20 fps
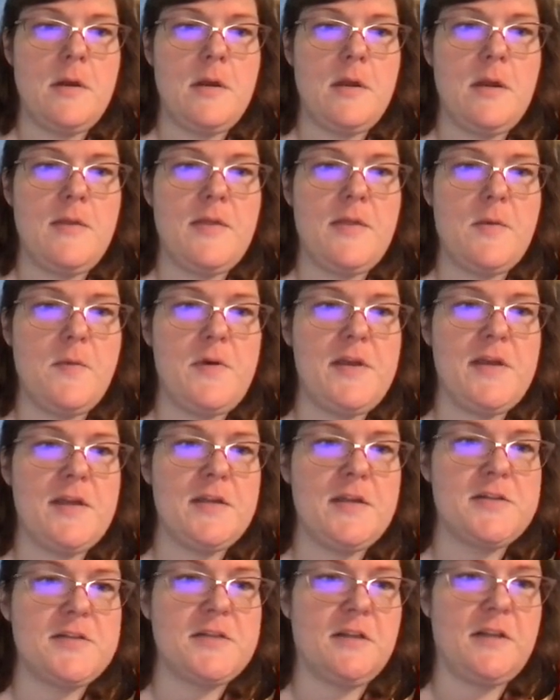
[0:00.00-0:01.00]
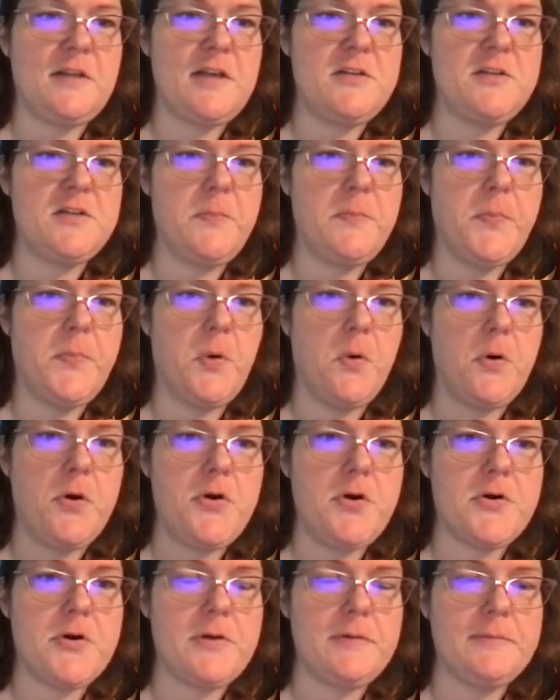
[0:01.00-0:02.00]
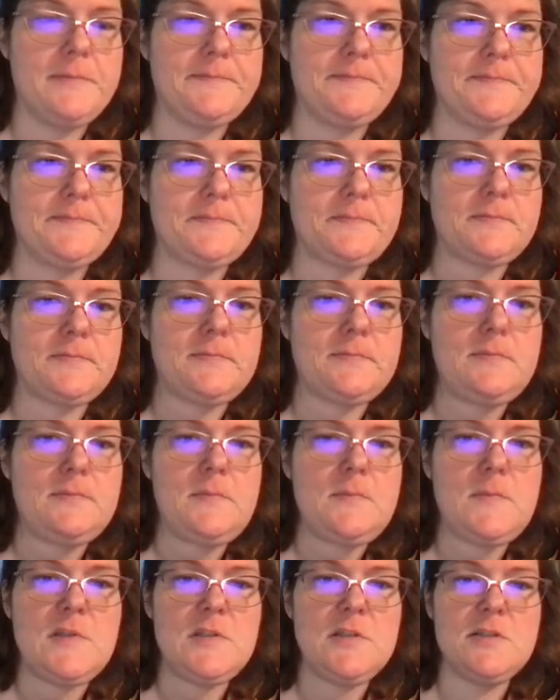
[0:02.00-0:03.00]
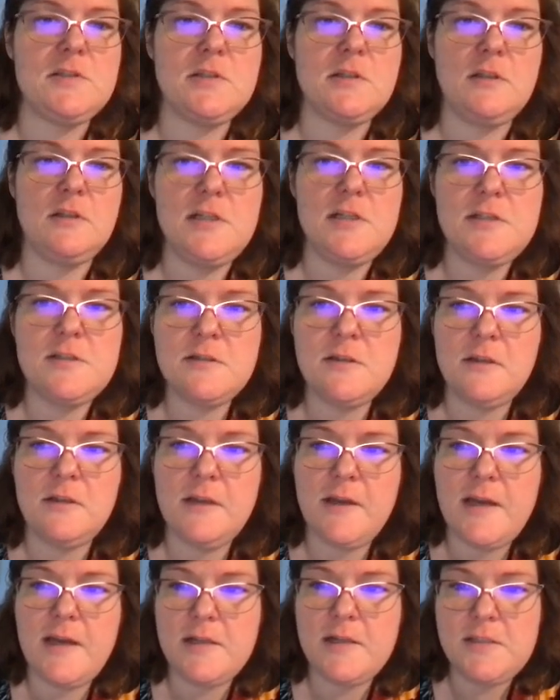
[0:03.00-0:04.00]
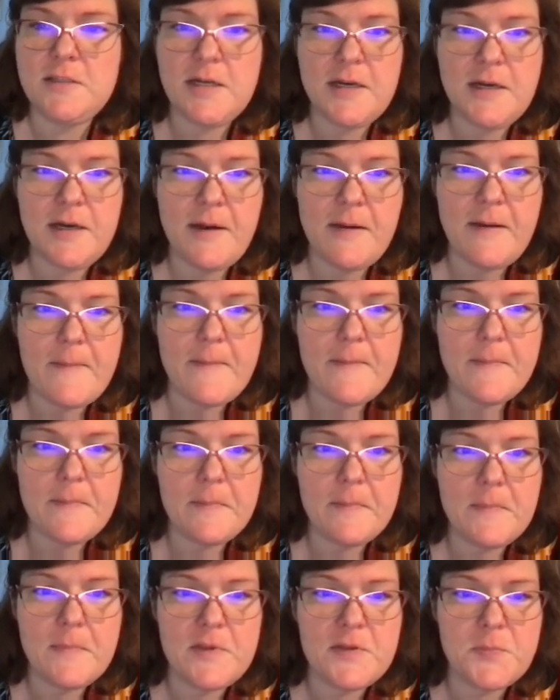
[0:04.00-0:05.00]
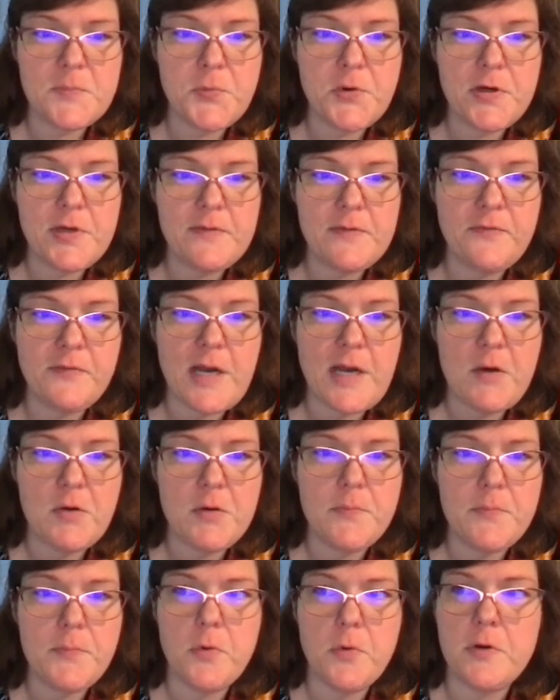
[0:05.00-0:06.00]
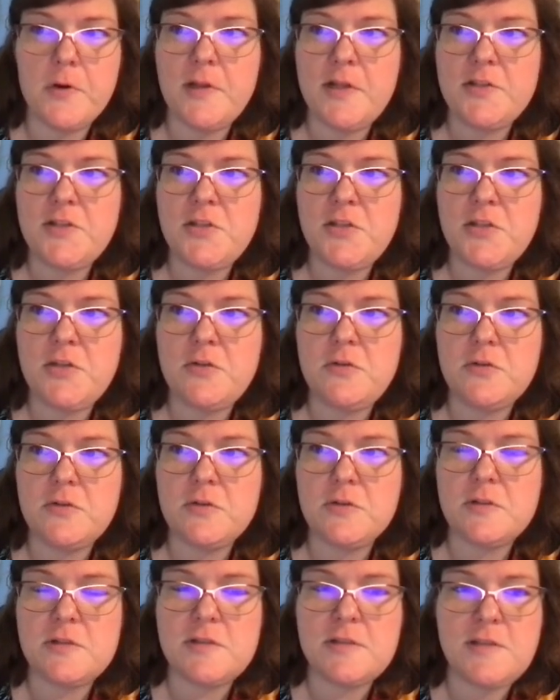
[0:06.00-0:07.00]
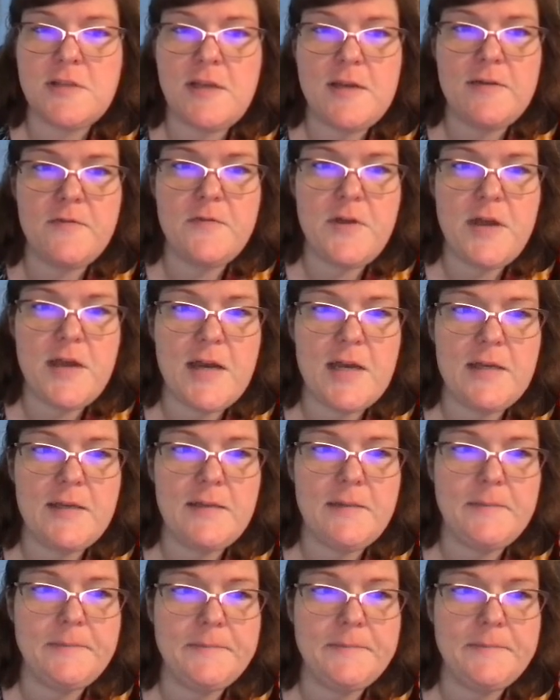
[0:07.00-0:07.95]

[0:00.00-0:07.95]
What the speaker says: And then we can select a border. So let's select this pretty flower border. That's cute. So let's save that.